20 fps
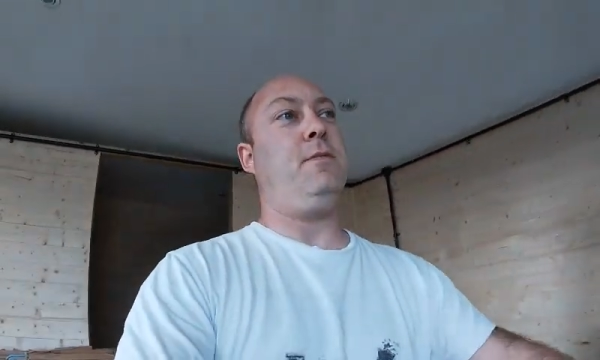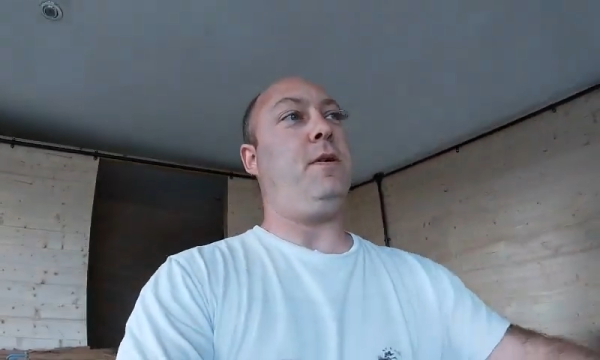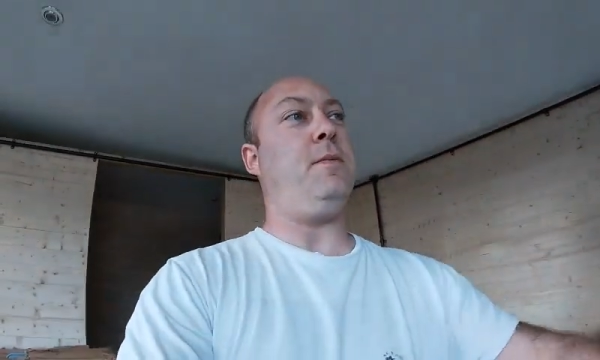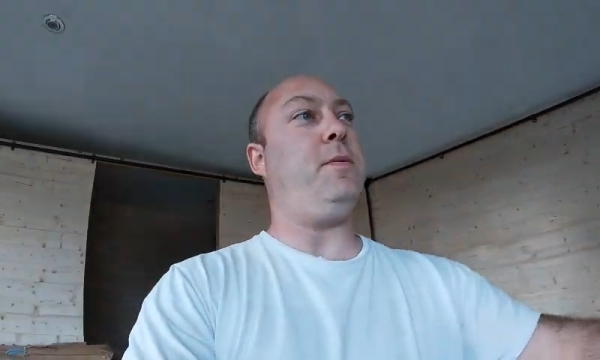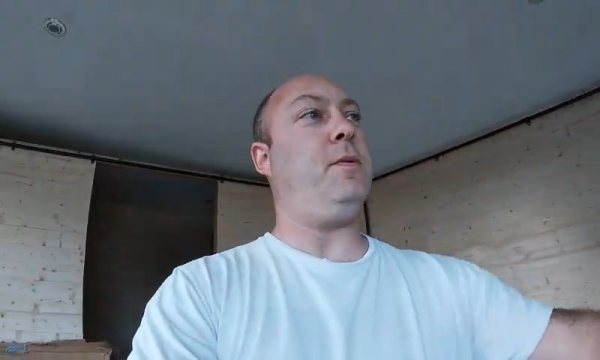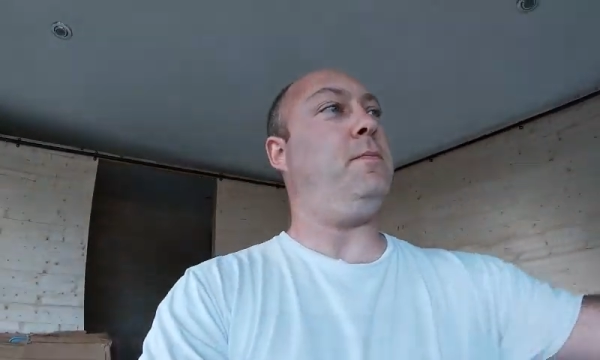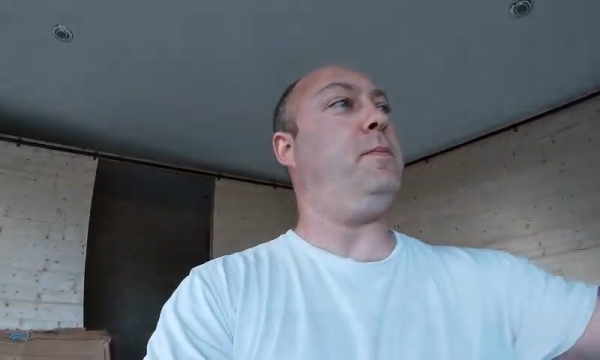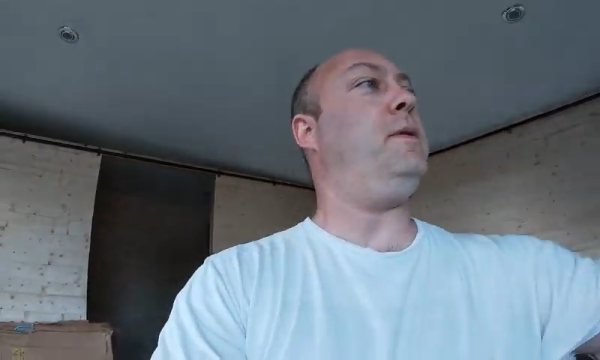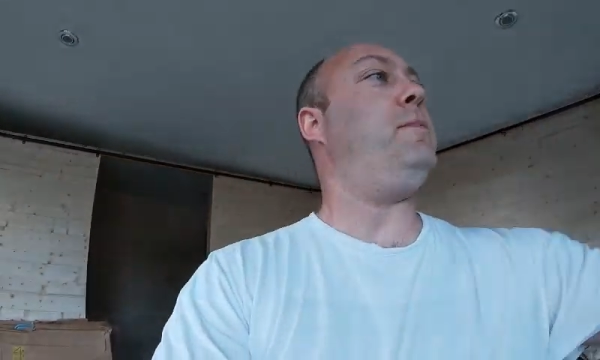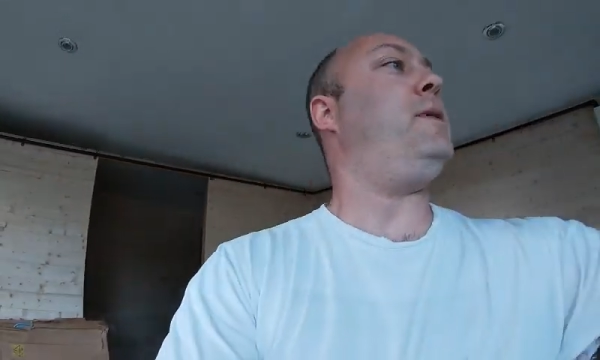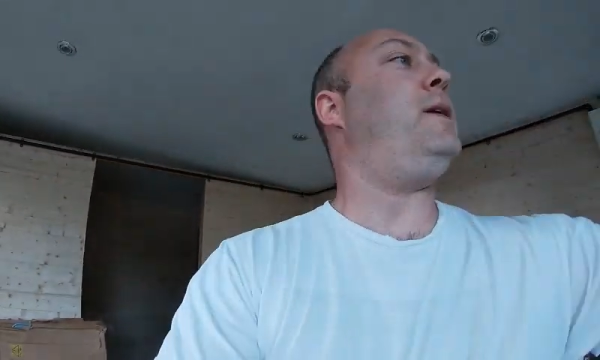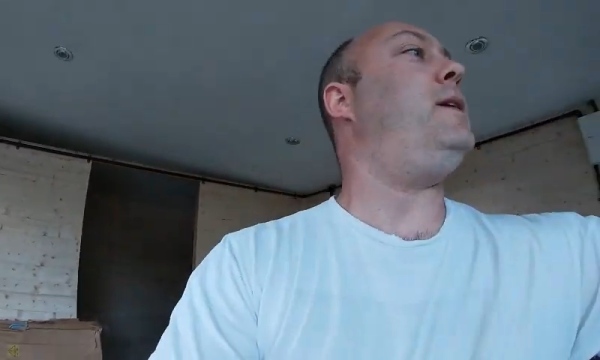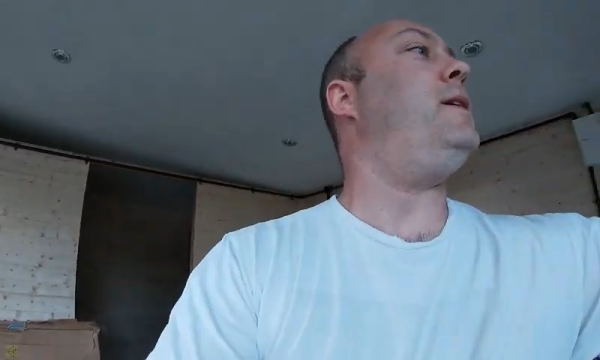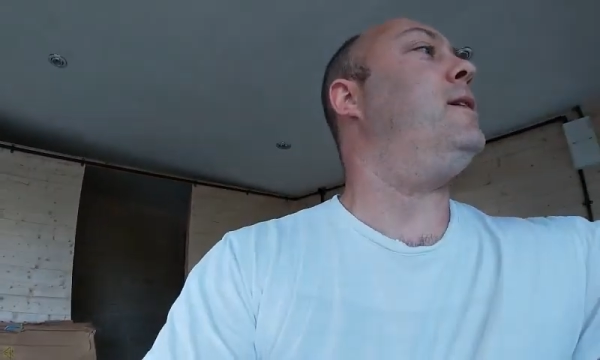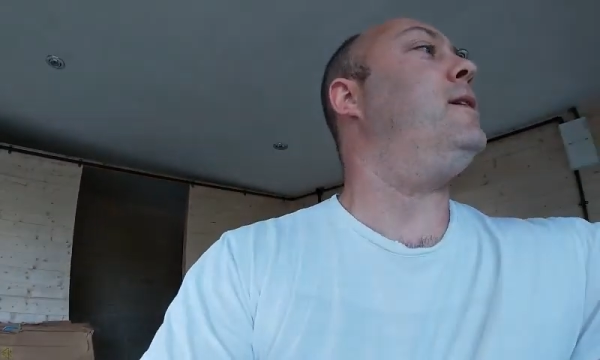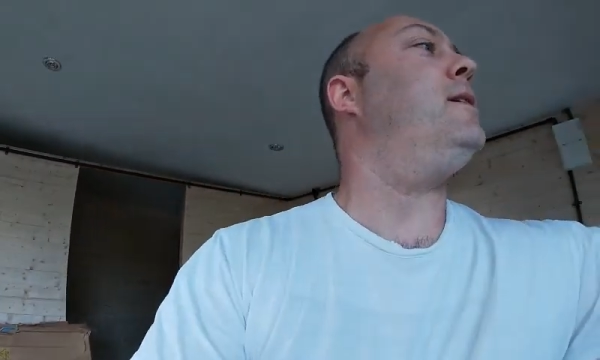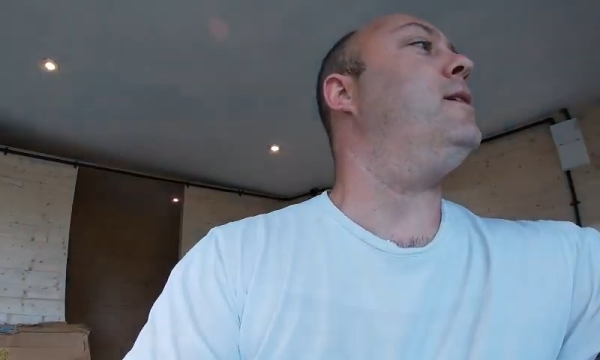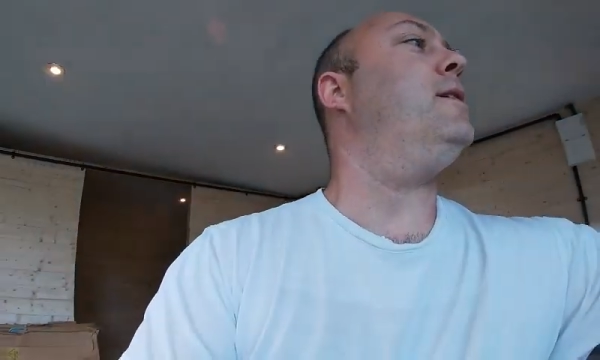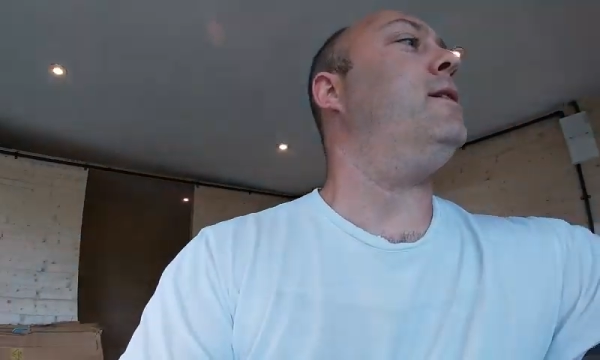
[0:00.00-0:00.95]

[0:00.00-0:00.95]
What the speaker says: A bit better.